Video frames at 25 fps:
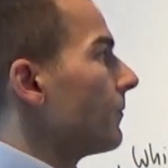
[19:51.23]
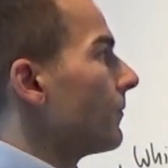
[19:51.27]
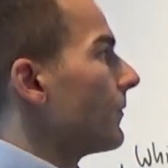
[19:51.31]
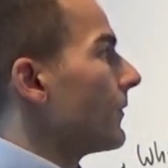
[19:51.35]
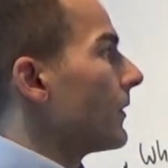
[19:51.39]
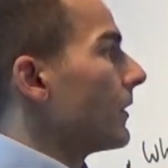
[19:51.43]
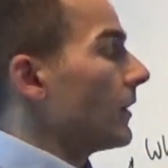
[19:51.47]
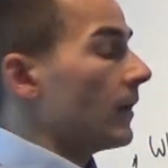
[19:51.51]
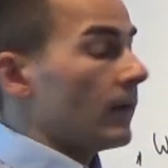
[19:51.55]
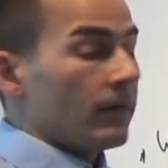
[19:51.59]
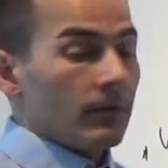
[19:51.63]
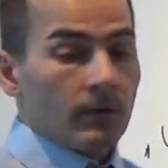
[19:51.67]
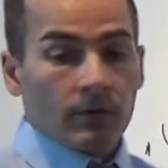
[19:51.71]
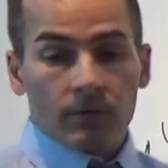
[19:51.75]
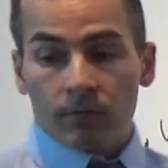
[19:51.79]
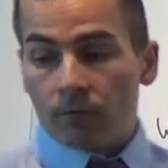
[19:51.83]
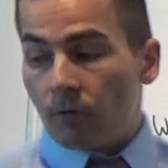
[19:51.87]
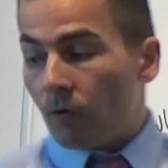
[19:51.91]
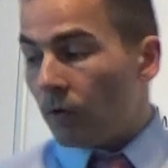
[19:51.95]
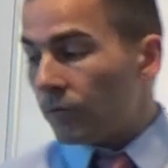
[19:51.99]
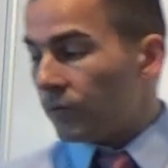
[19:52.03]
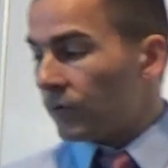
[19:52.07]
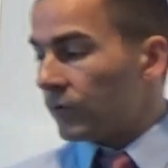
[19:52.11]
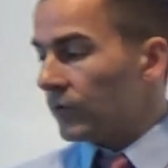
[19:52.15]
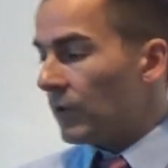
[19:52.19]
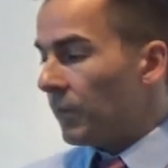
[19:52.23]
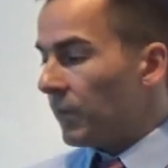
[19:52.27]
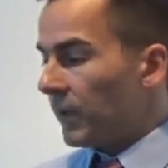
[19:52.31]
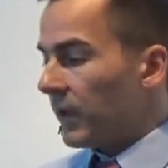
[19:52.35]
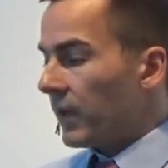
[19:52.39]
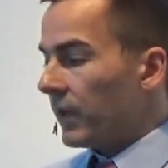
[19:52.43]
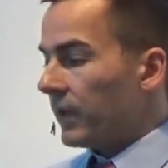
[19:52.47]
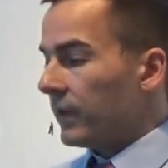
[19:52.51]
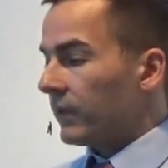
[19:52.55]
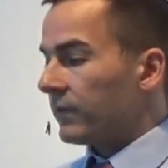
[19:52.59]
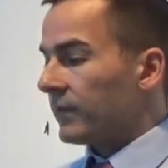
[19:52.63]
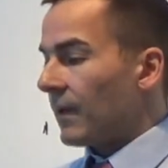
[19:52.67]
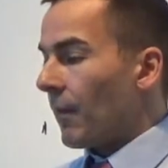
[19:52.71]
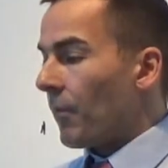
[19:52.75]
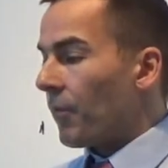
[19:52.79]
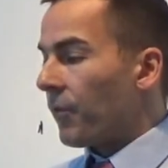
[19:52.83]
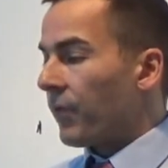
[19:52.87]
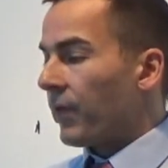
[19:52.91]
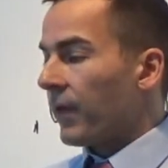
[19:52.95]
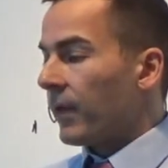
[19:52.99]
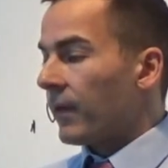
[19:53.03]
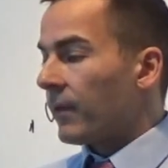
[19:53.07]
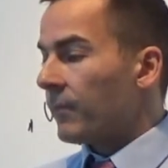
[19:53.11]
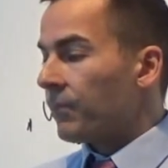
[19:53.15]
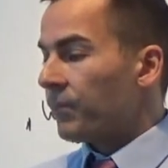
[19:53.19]
This is also typically
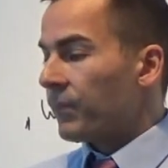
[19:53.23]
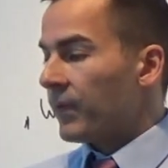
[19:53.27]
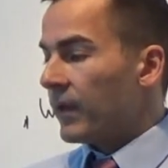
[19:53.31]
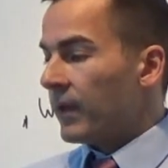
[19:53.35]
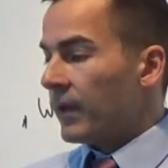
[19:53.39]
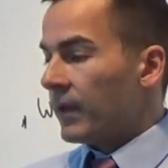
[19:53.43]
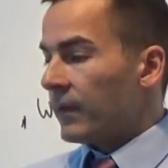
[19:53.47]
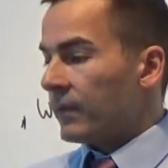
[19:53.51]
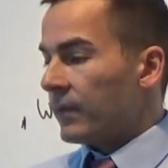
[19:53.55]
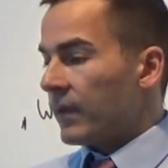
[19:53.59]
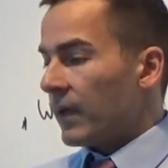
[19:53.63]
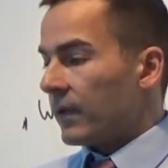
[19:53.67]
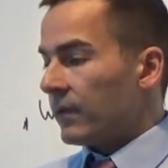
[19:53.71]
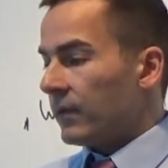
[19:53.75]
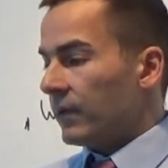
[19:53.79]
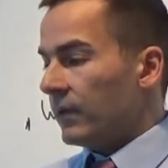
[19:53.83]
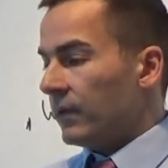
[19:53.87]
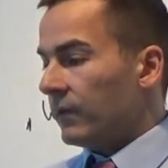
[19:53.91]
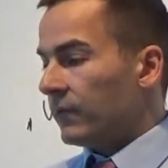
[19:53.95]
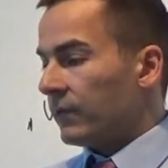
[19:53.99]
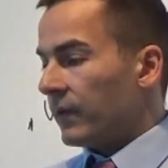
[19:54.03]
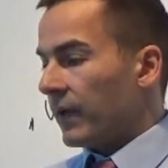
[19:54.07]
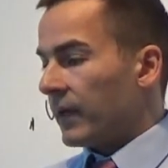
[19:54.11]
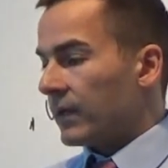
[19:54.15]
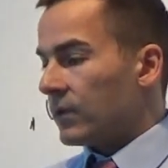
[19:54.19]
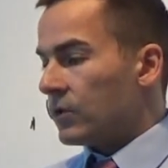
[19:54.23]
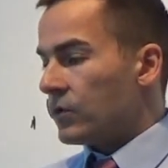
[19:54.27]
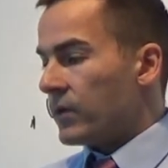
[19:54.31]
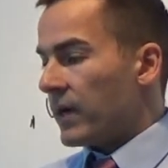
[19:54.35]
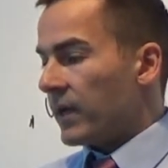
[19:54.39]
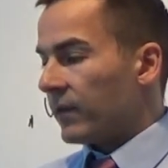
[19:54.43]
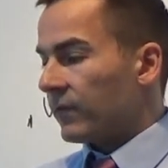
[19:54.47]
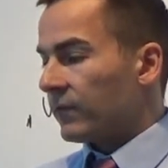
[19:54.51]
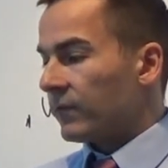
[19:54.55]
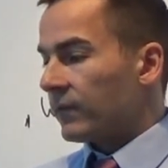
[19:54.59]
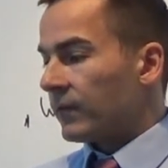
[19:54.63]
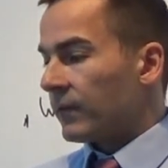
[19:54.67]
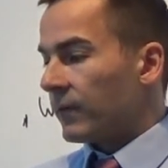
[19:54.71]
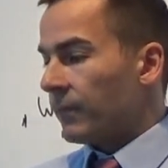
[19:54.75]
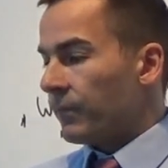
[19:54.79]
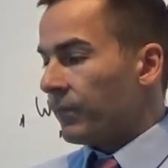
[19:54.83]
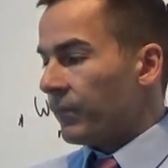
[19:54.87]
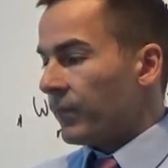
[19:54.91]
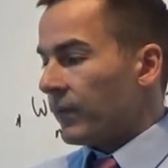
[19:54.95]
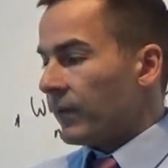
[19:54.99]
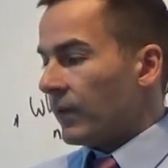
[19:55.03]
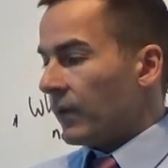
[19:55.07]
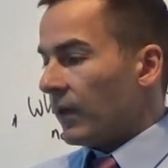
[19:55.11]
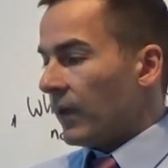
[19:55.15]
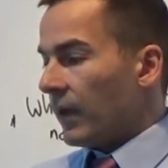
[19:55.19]
something that is addressed
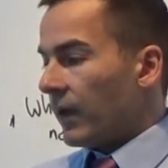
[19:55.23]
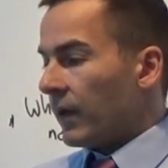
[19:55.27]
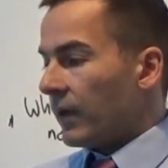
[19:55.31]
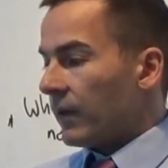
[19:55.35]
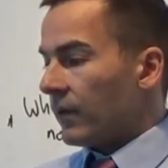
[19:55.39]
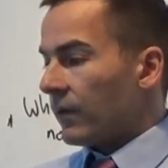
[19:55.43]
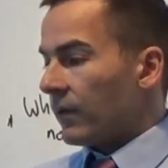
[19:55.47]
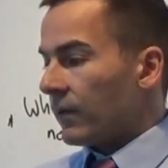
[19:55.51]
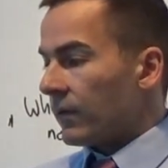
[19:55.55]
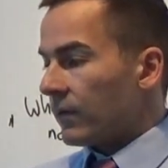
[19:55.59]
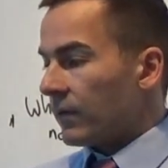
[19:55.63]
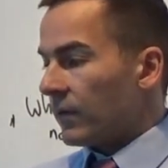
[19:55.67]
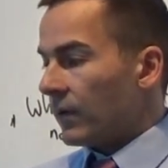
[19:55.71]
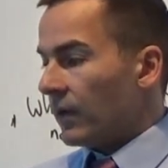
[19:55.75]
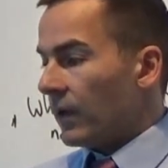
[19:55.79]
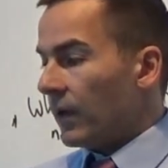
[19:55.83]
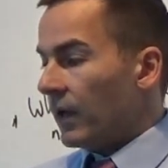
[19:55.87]
in